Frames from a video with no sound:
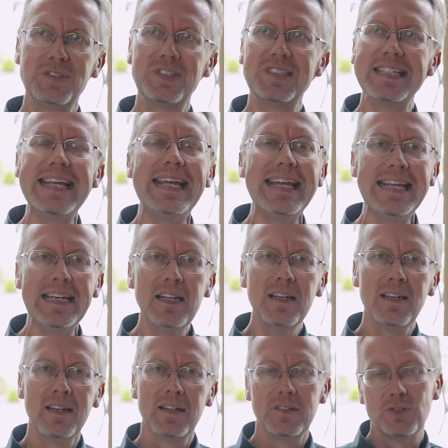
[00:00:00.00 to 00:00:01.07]
seen,
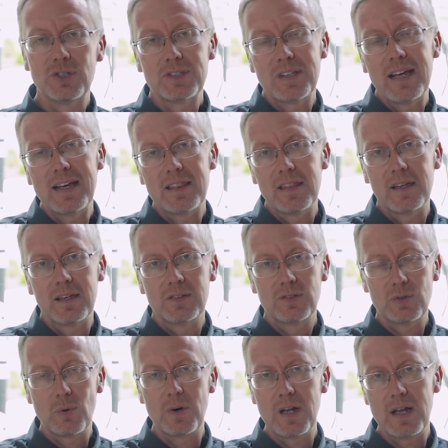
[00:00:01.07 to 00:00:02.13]
just like the
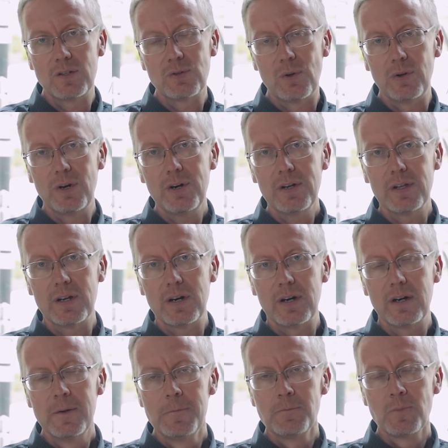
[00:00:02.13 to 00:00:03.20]
story I told
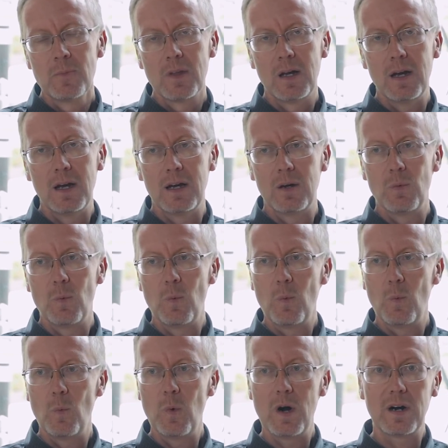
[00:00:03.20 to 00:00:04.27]
earlier,
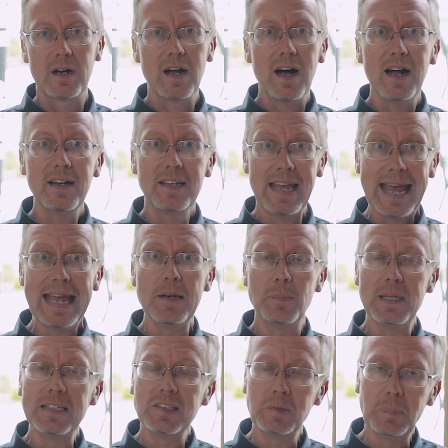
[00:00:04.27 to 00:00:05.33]
where God can
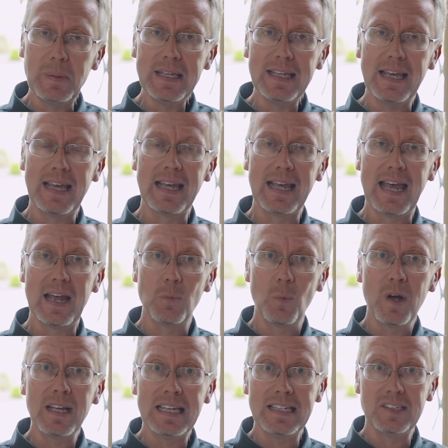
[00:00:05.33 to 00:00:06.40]
be speaking, and
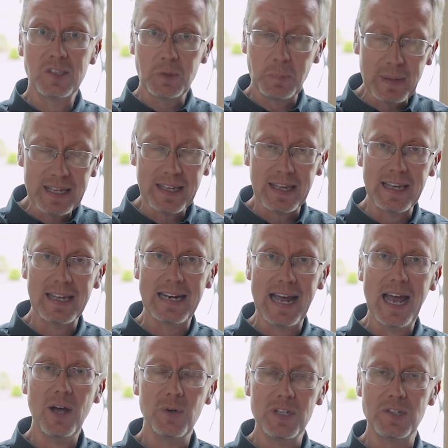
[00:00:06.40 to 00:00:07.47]
what he's speaking and
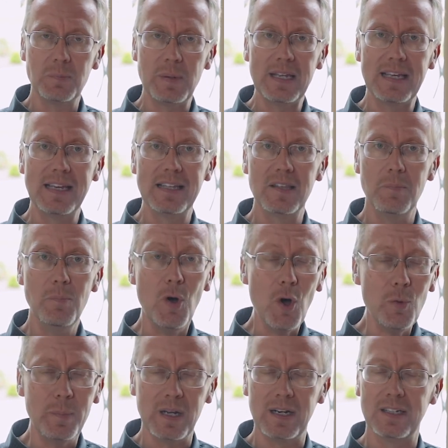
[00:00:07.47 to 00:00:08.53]
how he's speaking in the
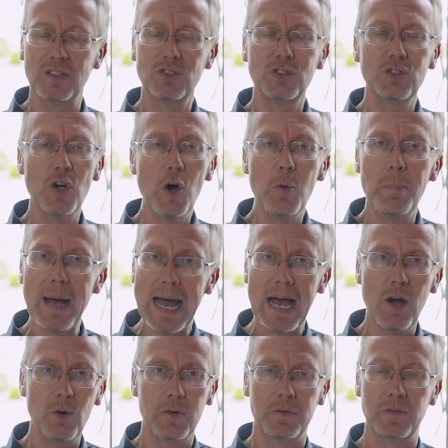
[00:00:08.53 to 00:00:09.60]
moment is so
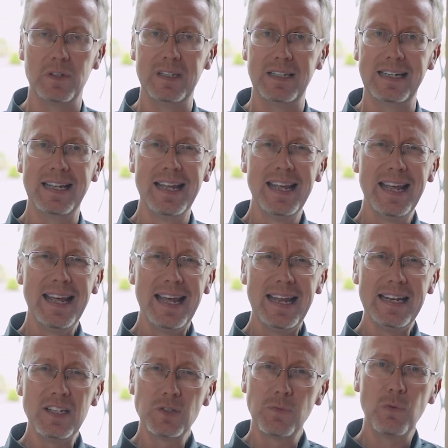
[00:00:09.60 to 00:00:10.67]
powerful, and his